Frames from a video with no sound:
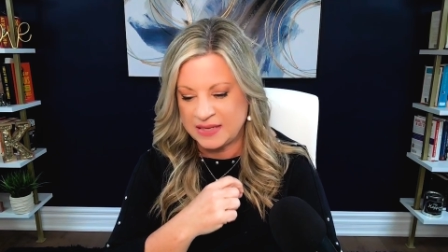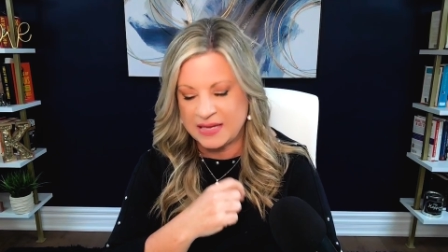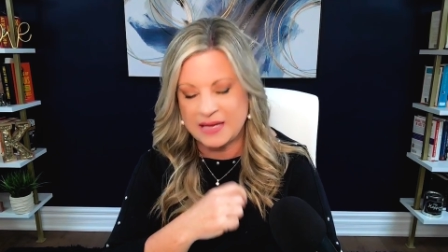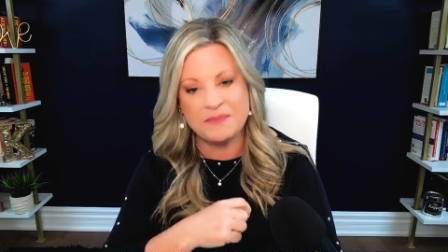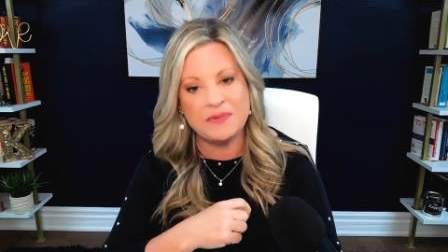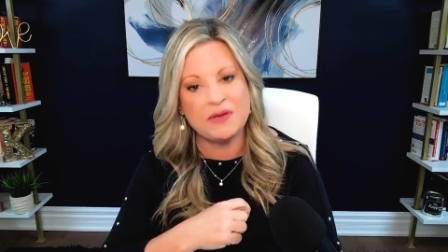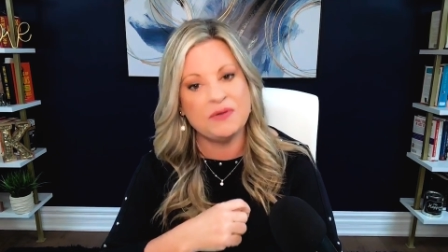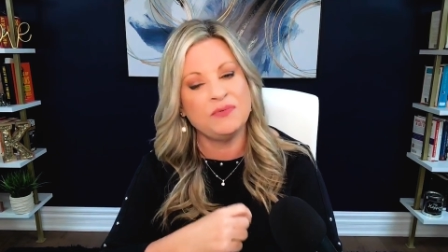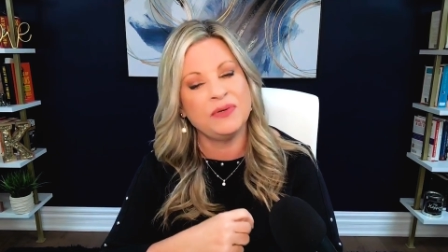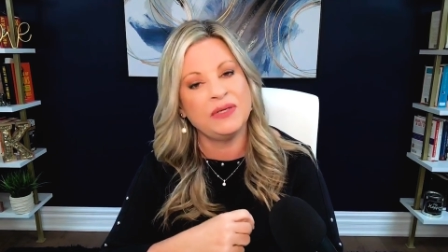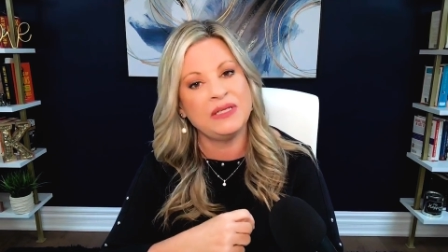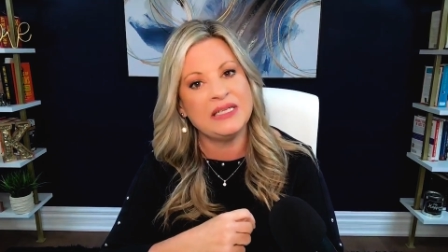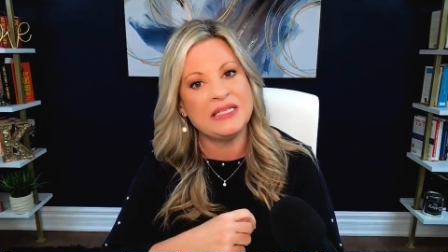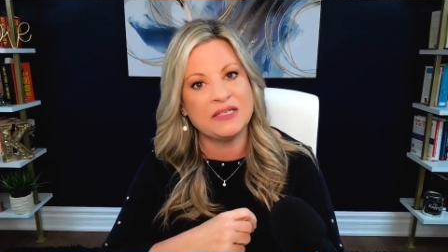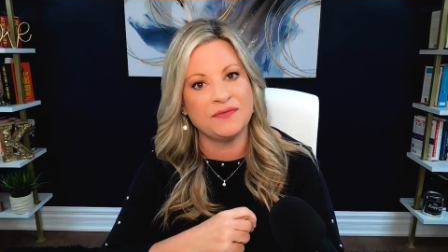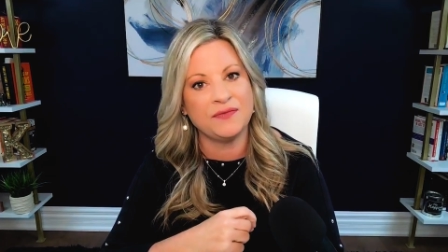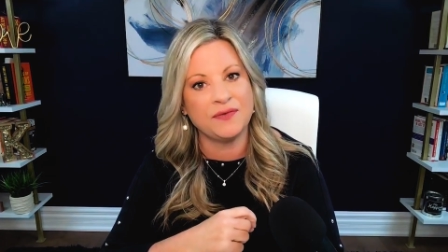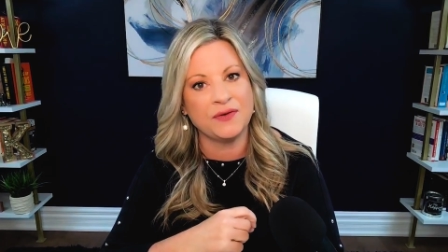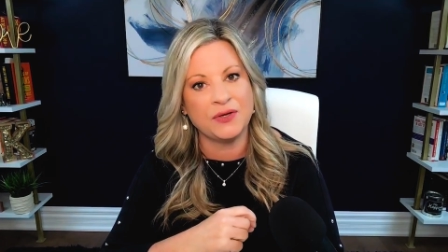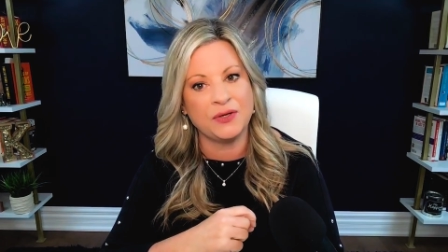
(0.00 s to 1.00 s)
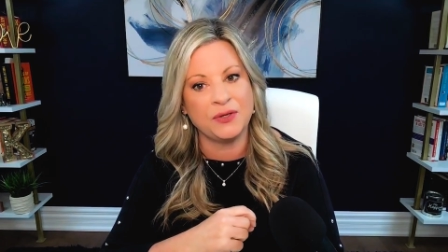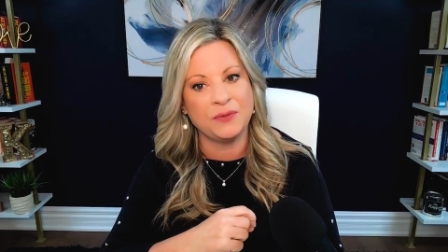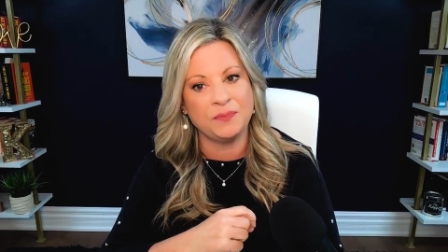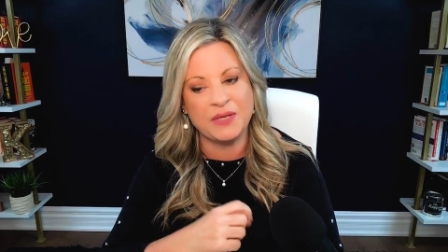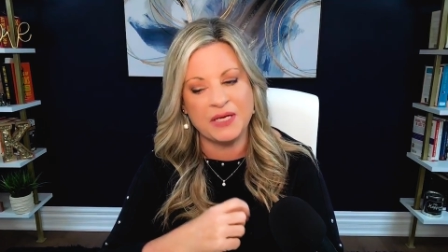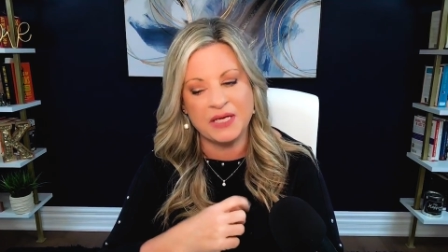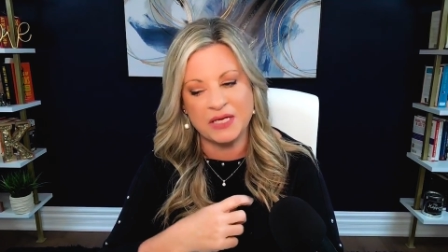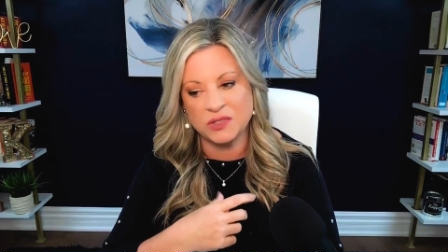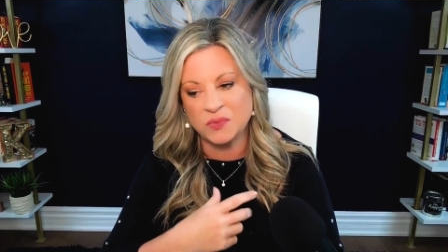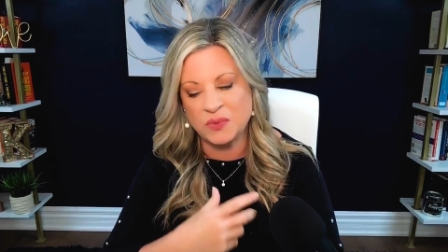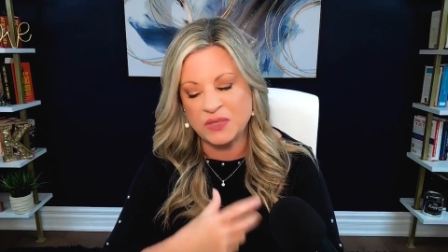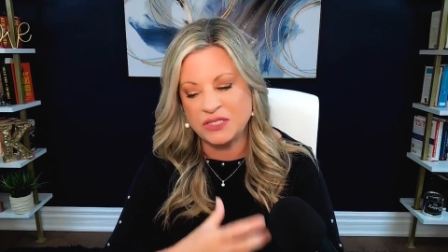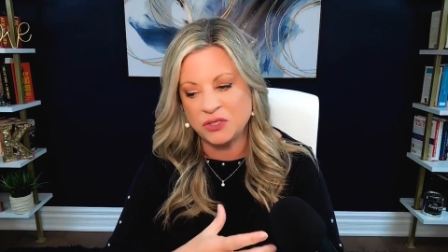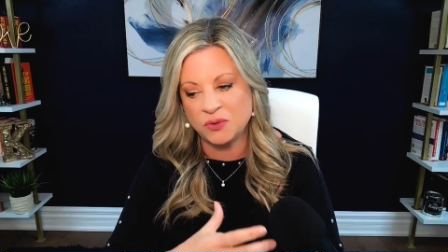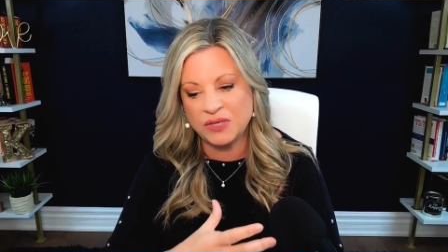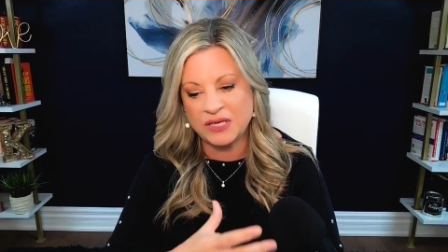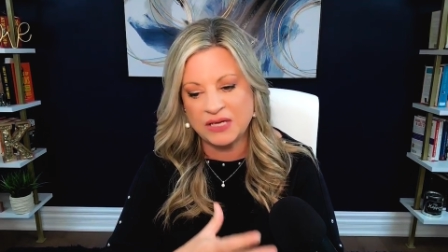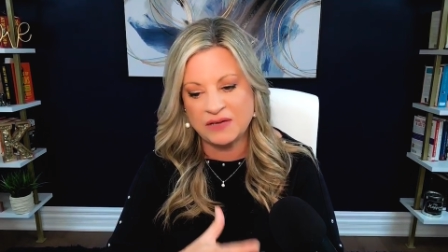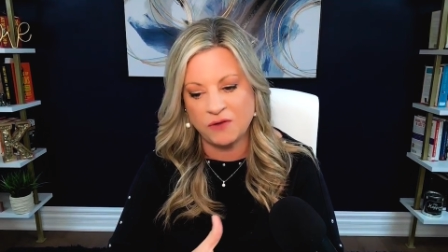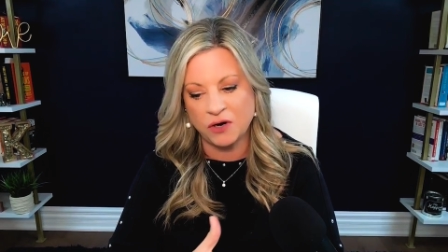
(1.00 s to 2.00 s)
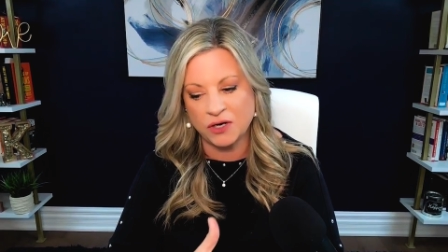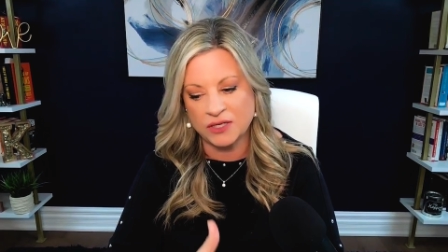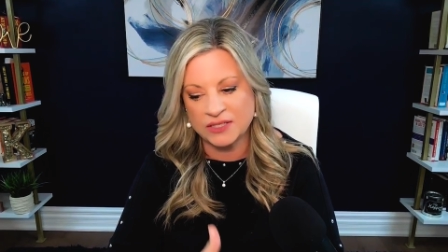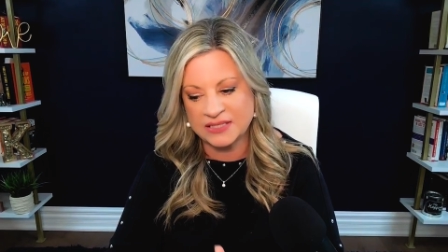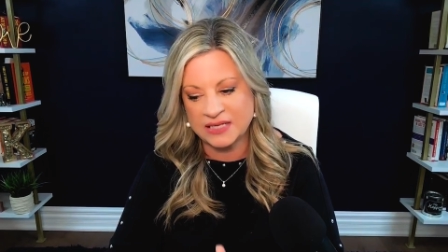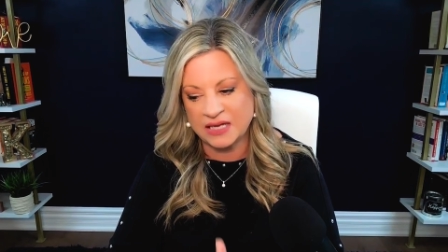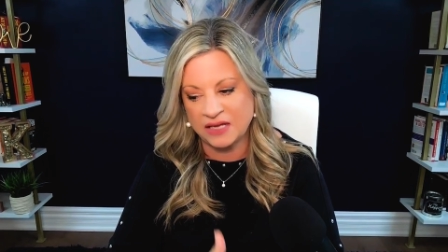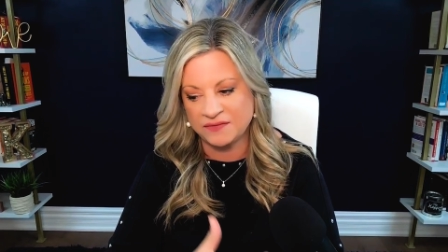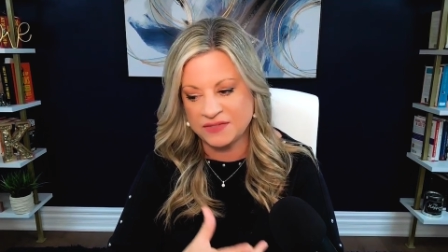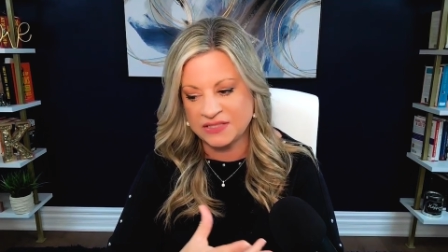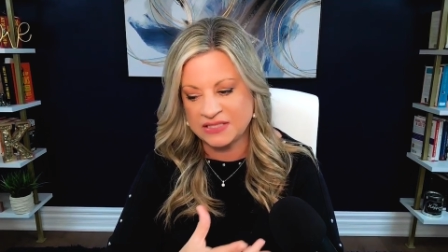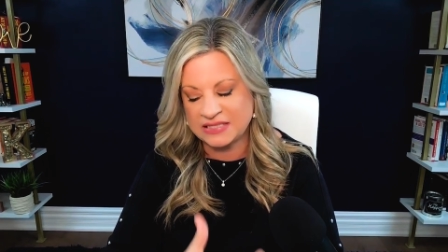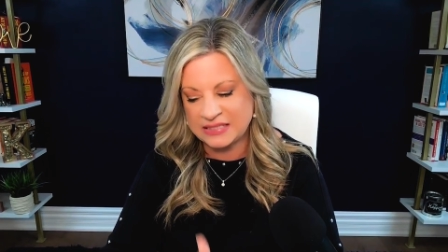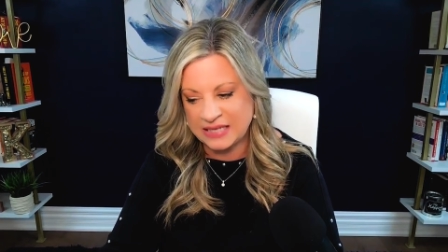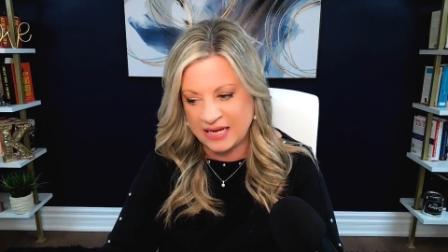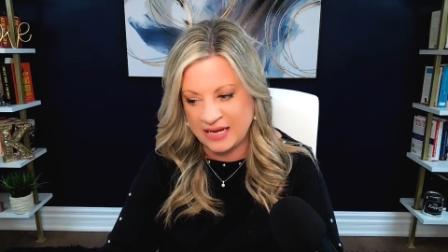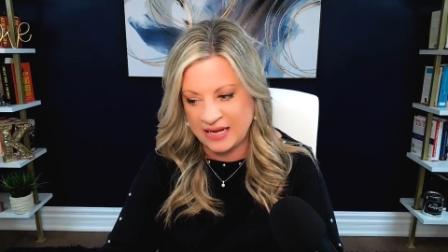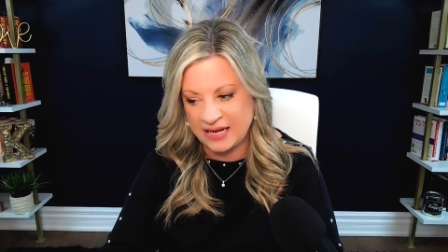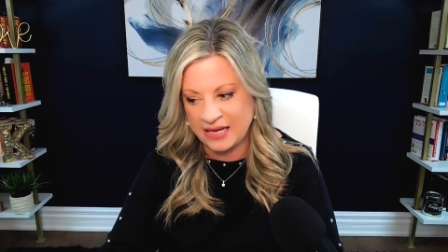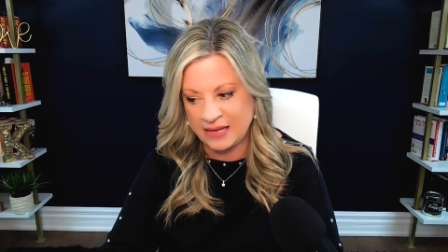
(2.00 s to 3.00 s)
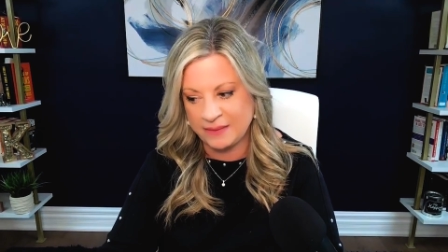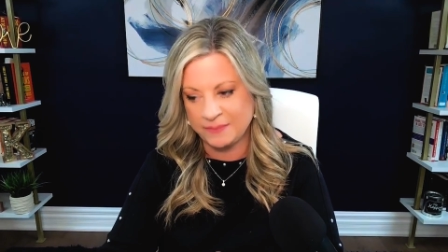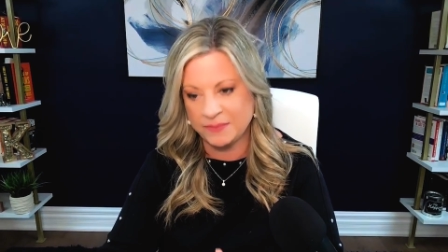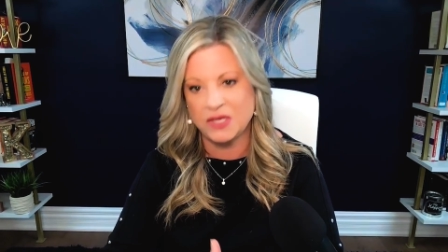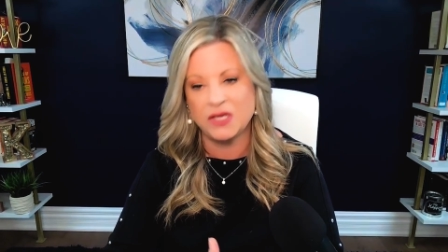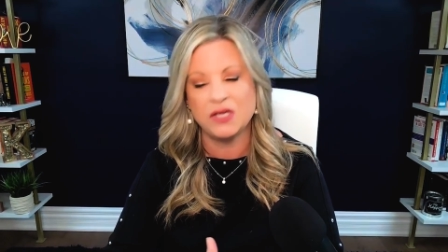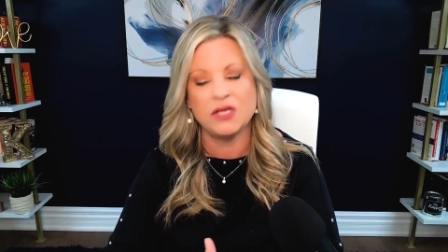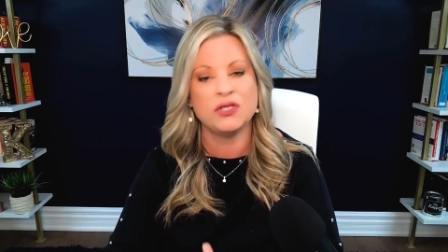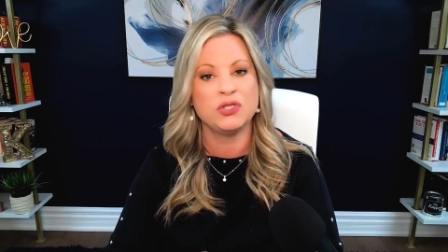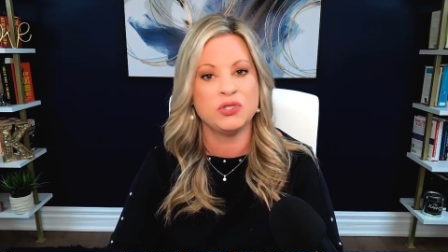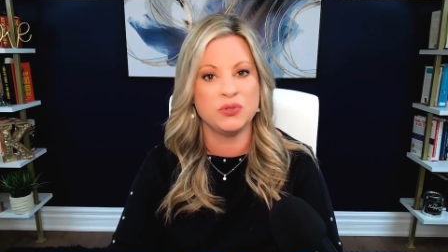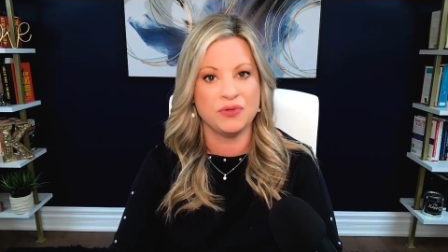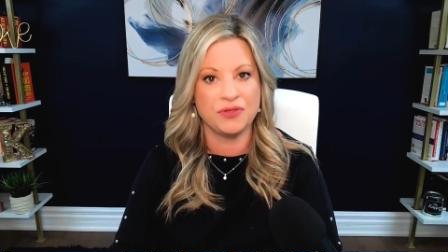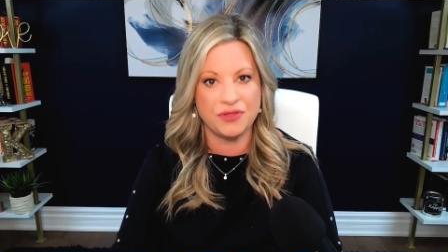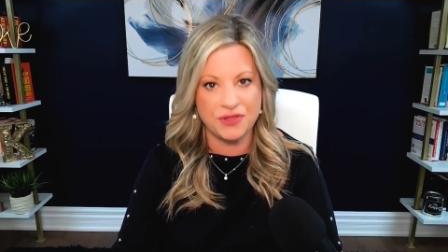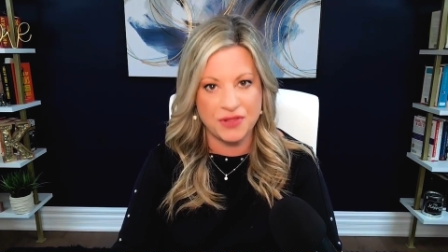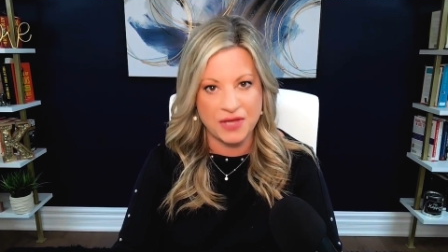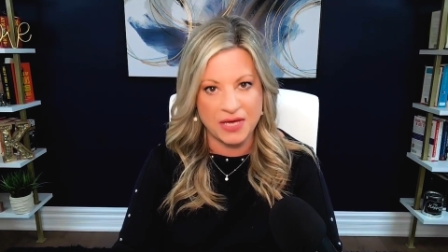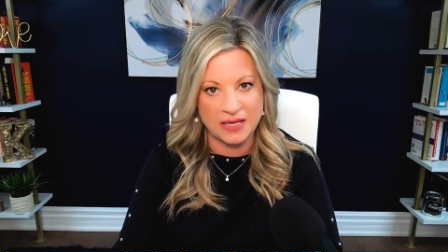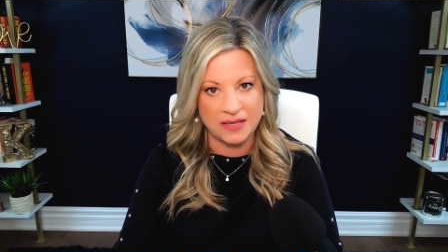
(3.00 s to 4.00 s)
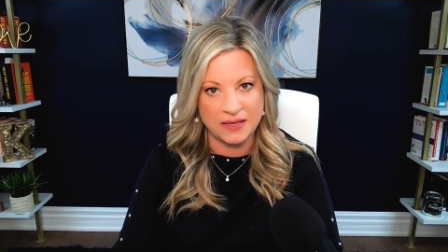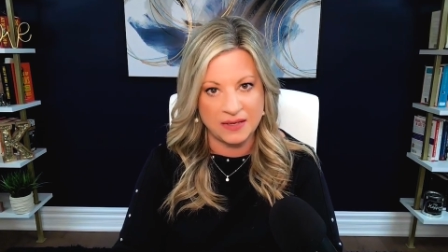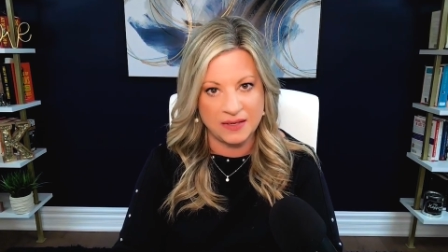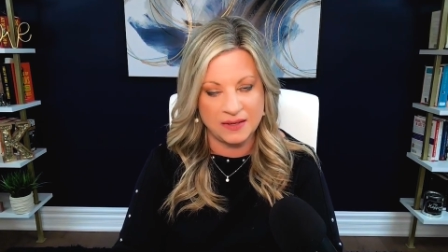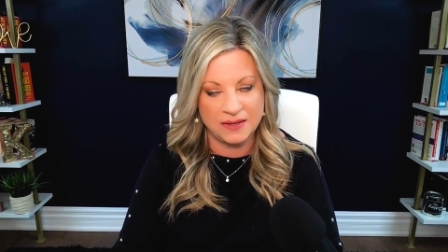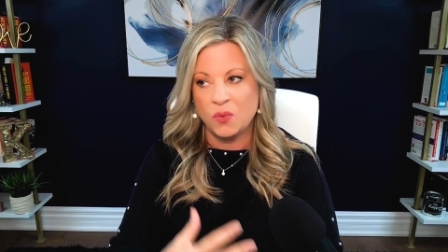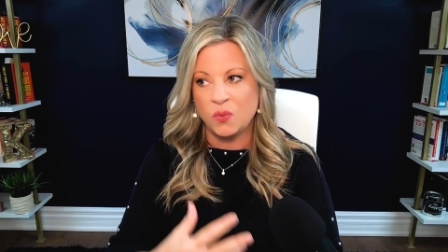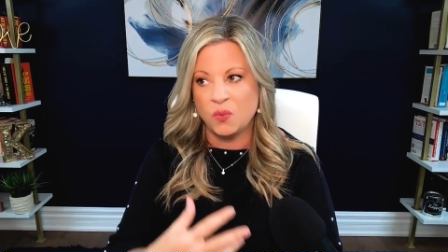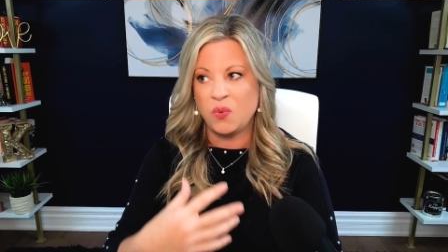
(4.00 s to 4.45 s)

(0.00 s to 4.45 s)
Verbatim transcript: can be really difficult because we don't give ourselves time to think.